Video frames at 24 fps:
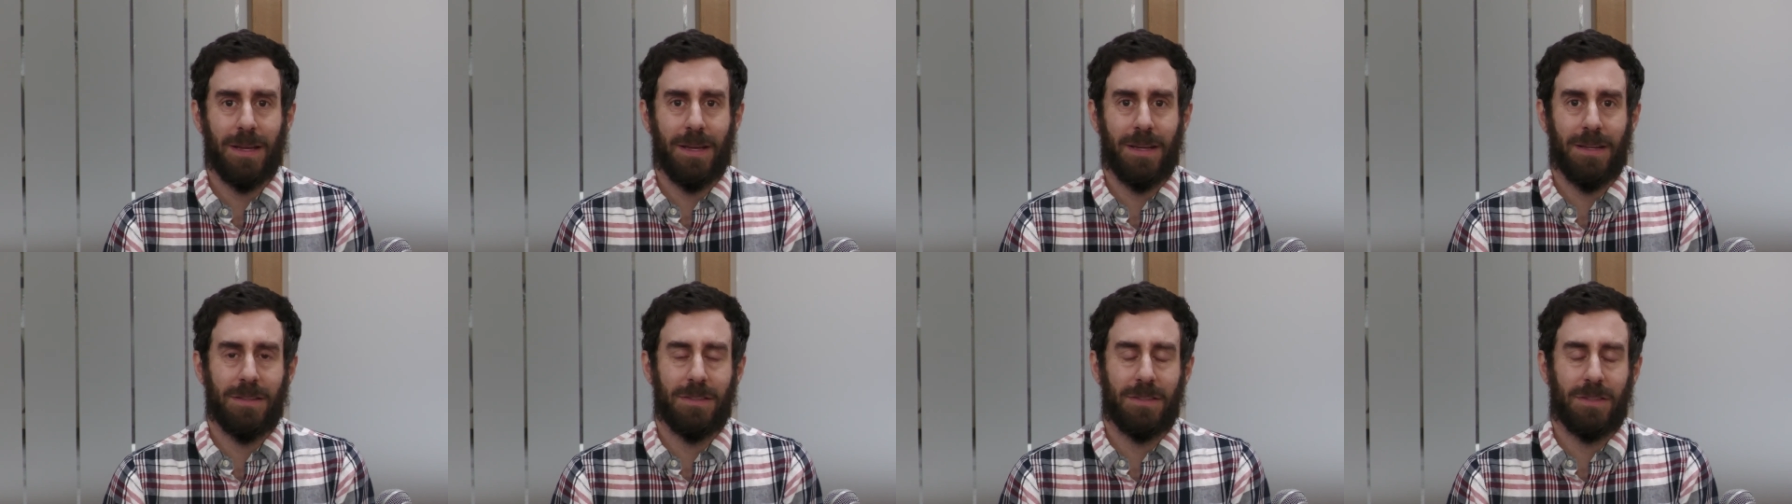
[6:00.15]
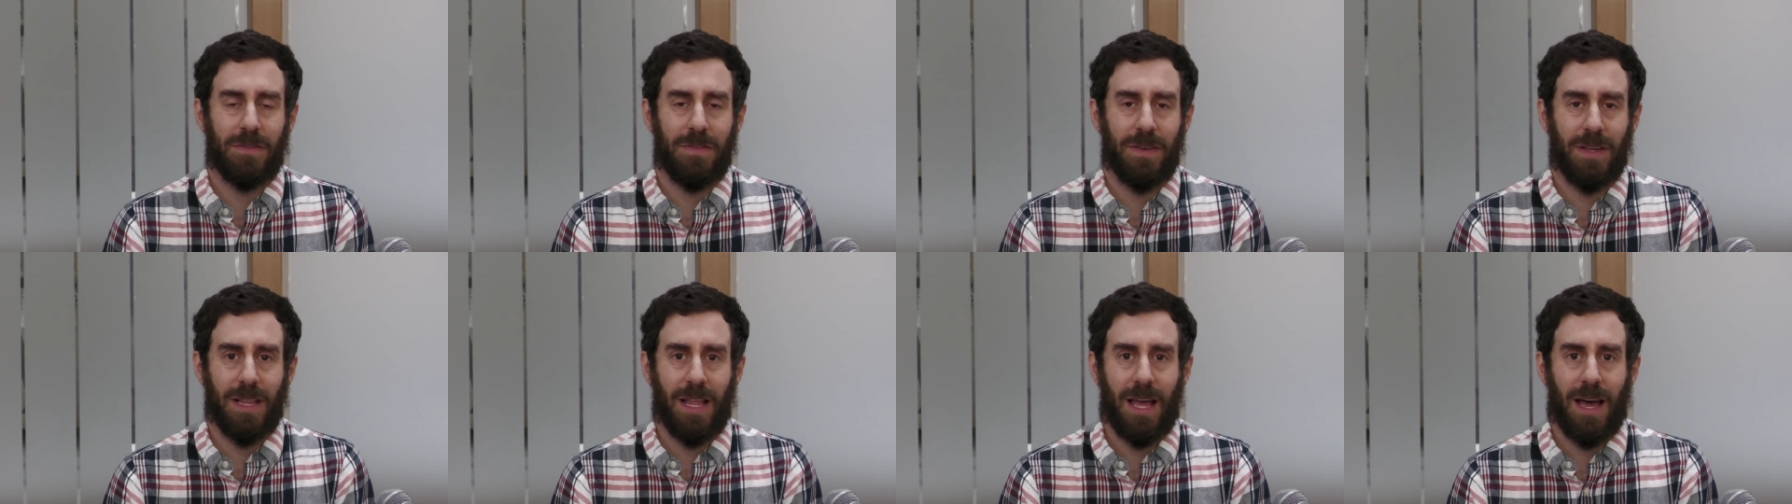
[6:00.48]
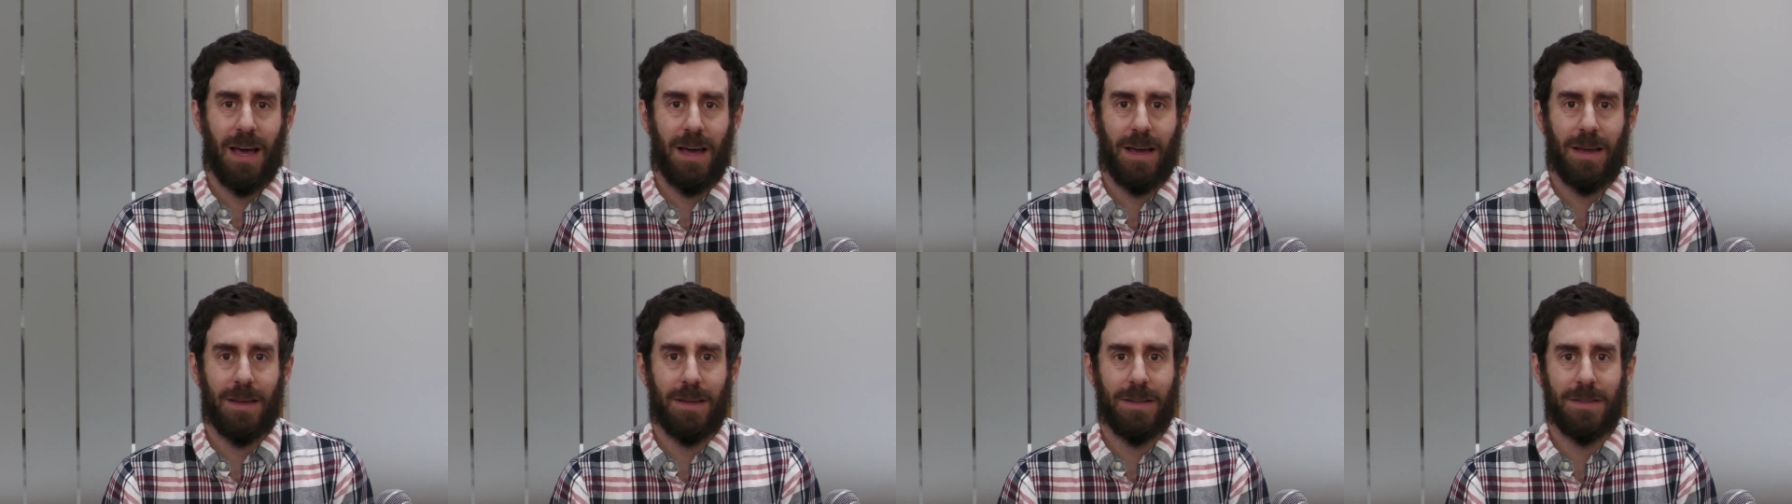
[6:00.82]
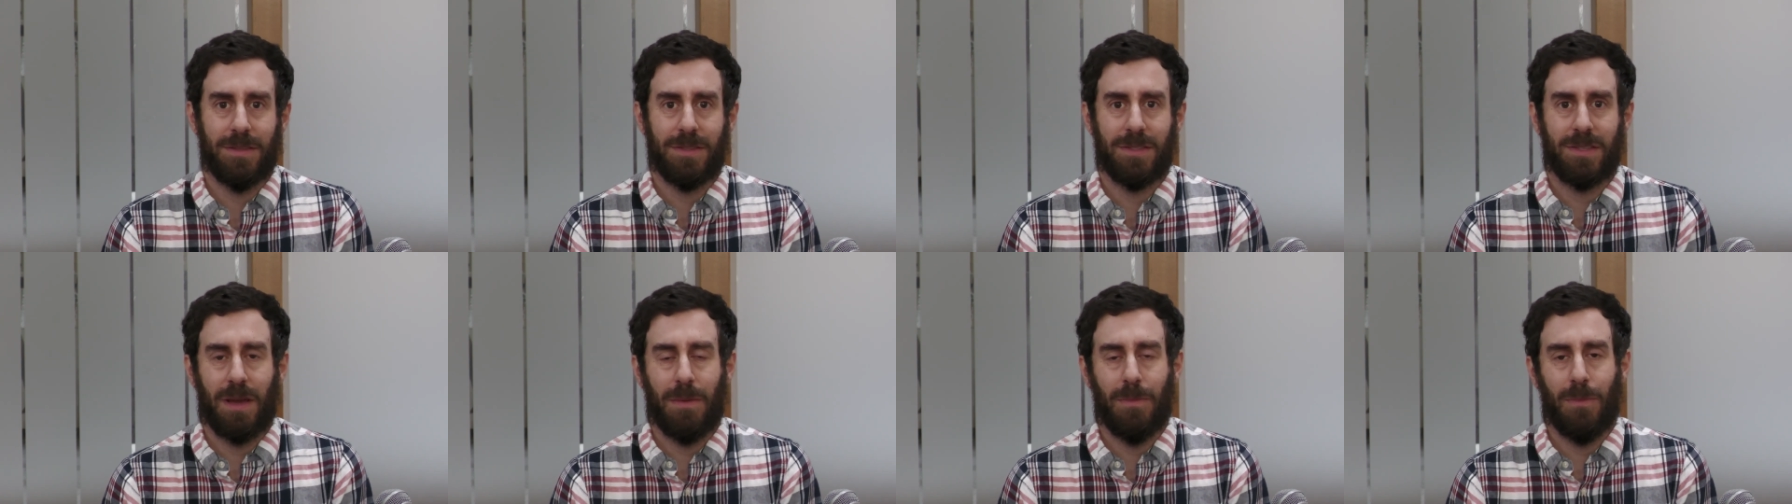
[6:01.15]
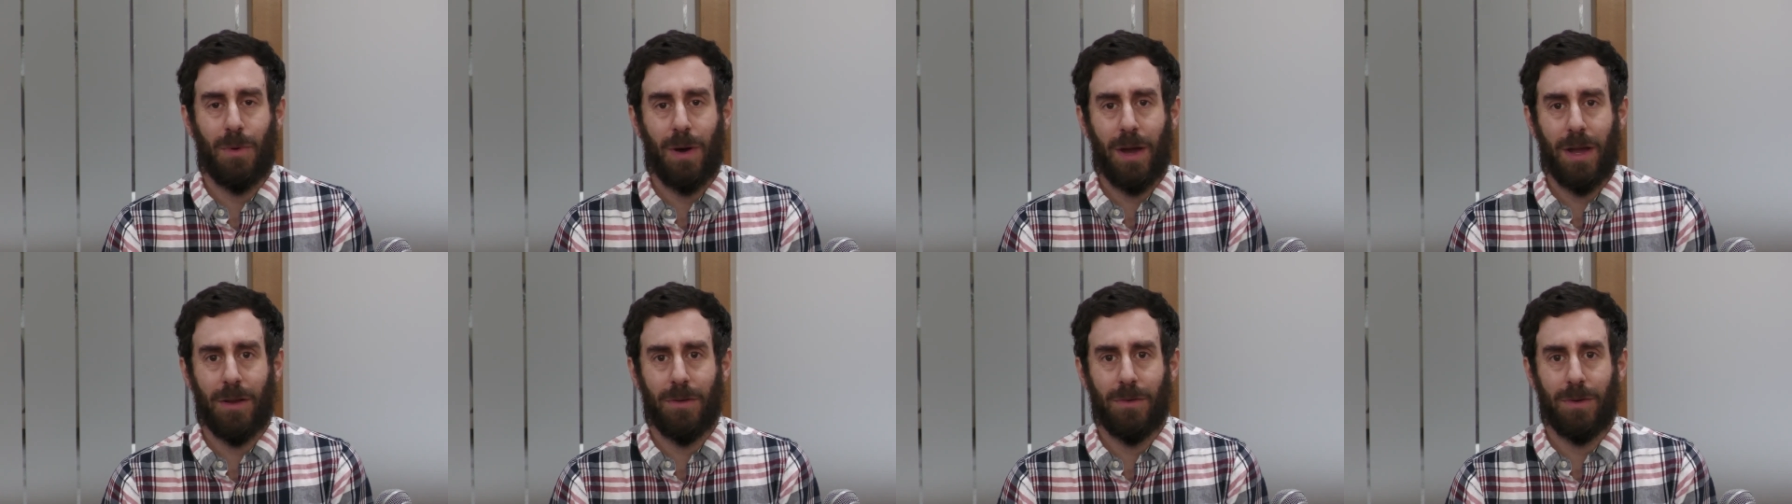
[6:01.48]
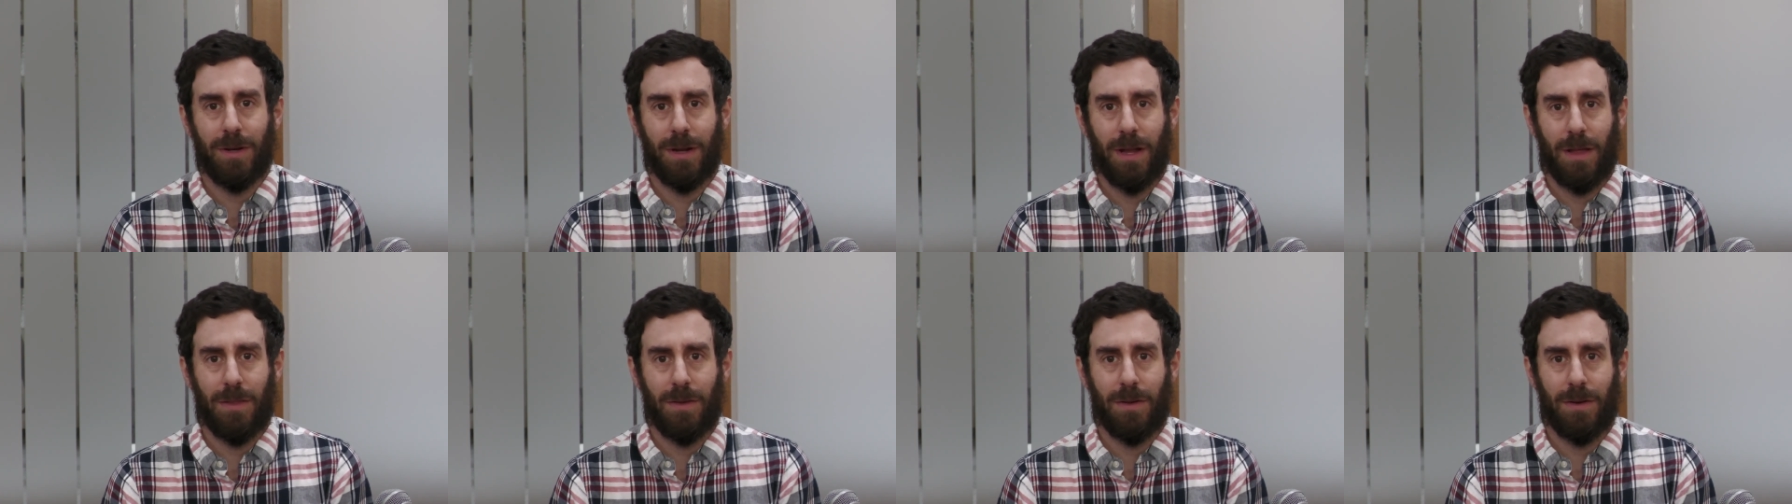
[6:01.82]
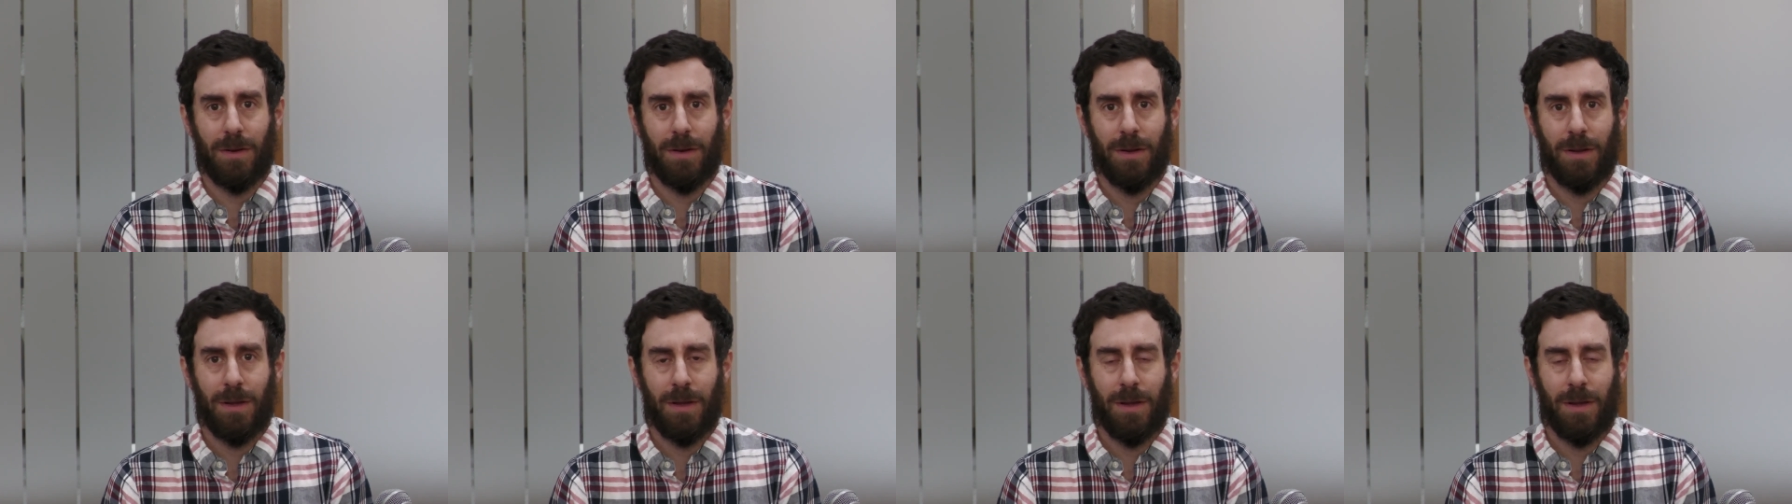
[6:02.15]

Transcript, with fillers: in tefillah in some way or another